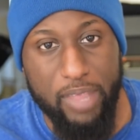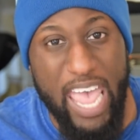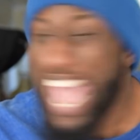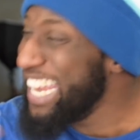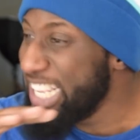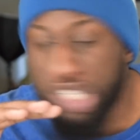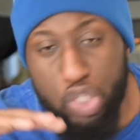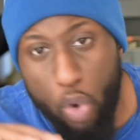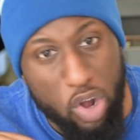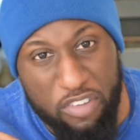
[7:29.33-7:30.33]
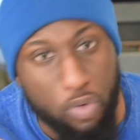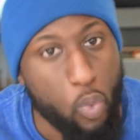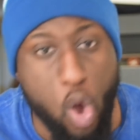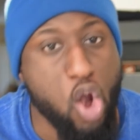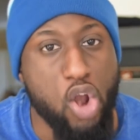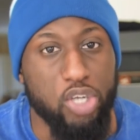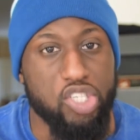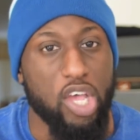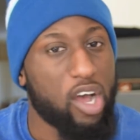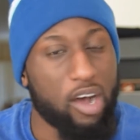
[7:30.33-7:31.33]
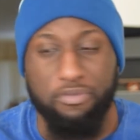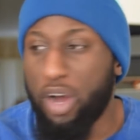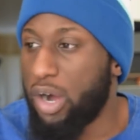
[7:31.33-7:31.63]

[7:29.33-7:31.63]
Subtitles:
any sort of words of